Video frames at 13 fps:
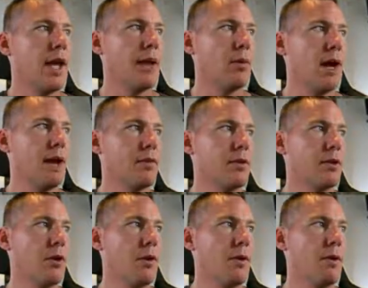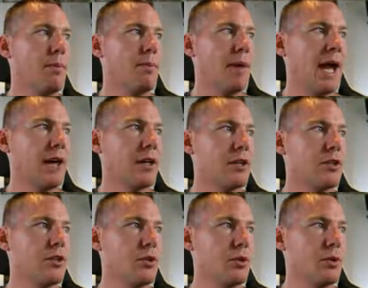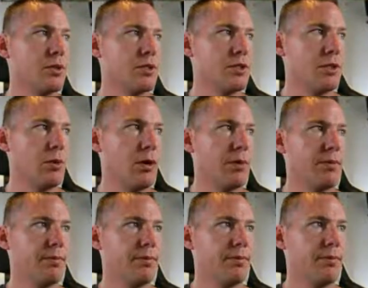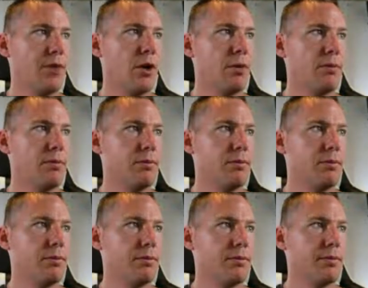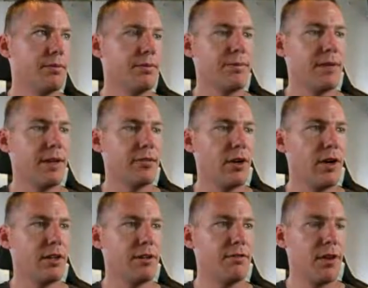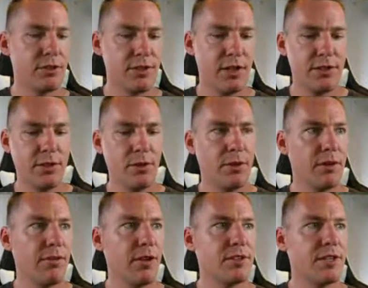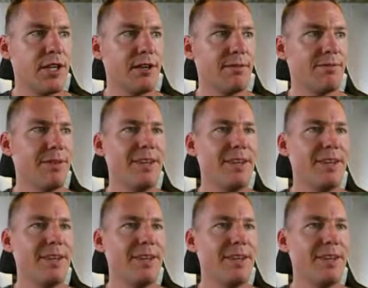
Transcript: and we'll have it go back to 0. Oh, I forgot. Default's not 0. Default's 10.